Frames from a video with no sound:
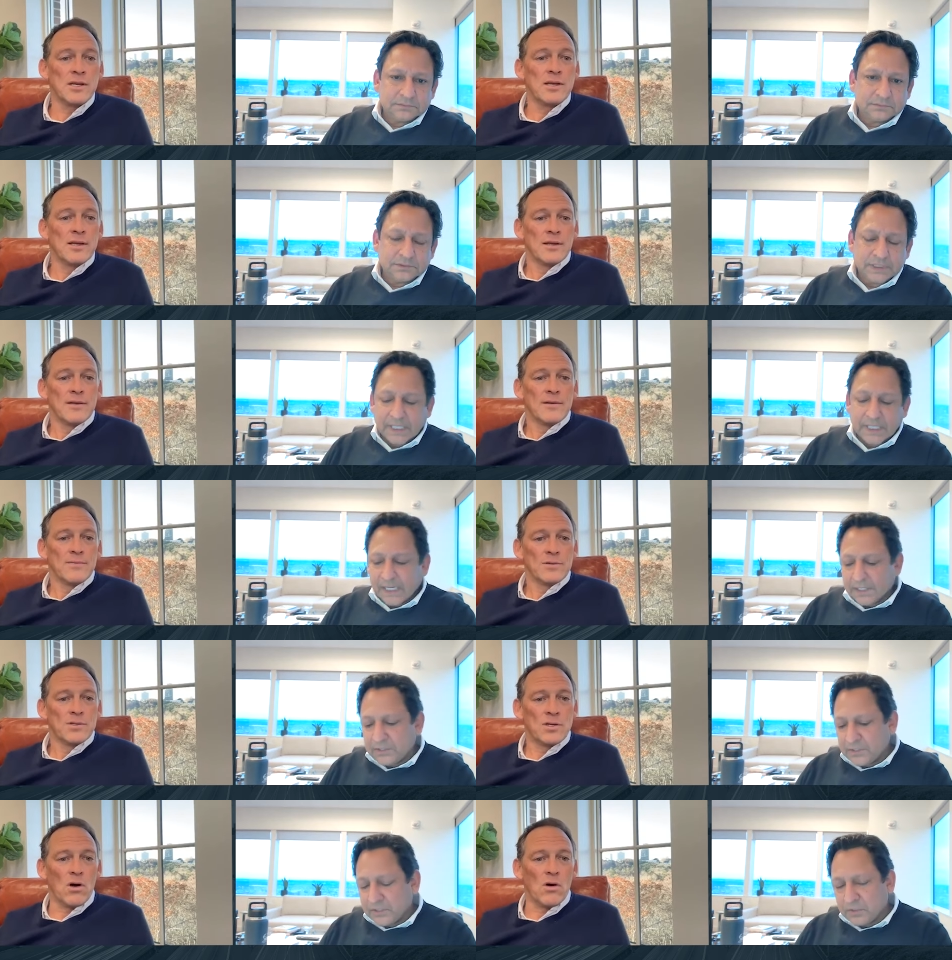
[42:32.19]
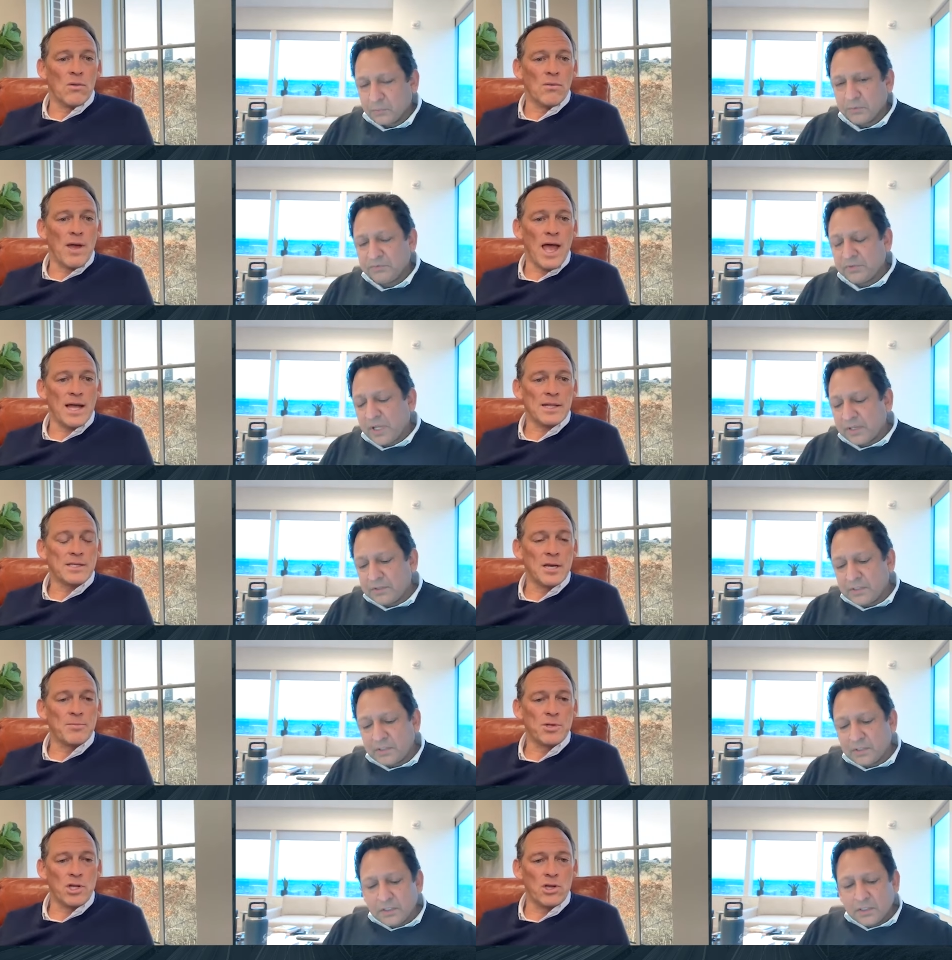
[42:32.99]
Speaker 1: Yeah, no, no. We that
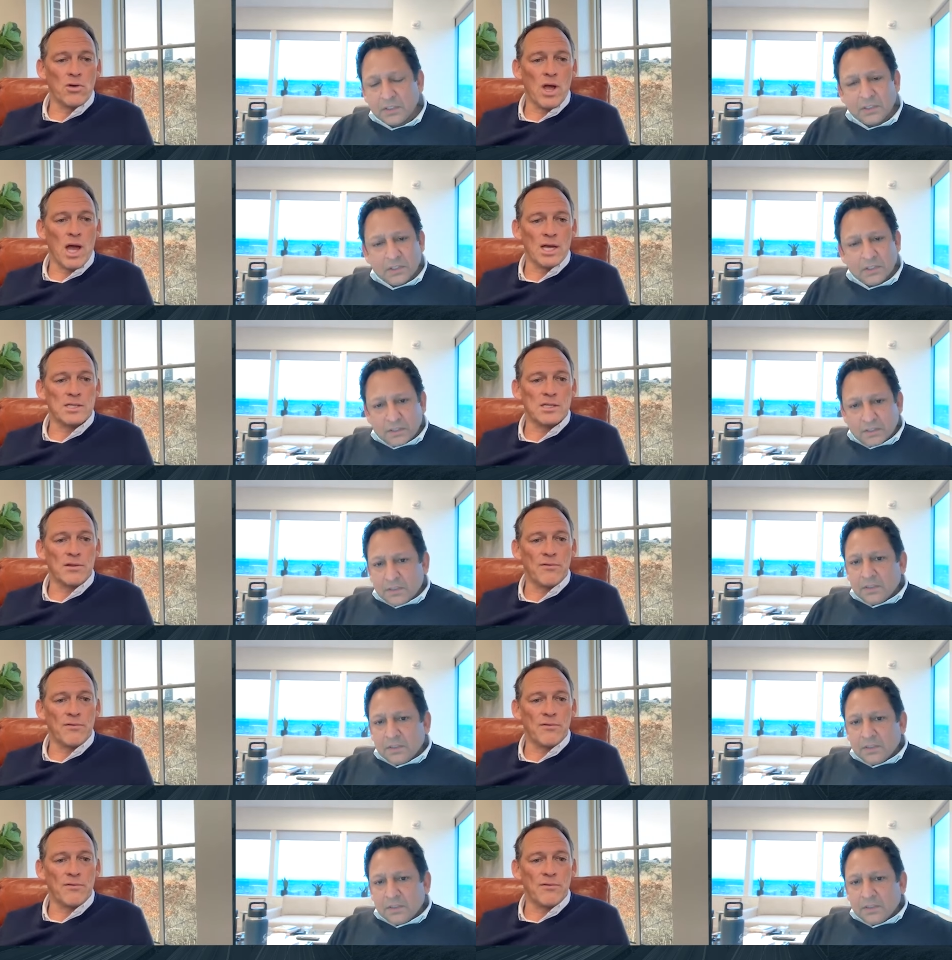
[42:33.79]
tip I, to you guys and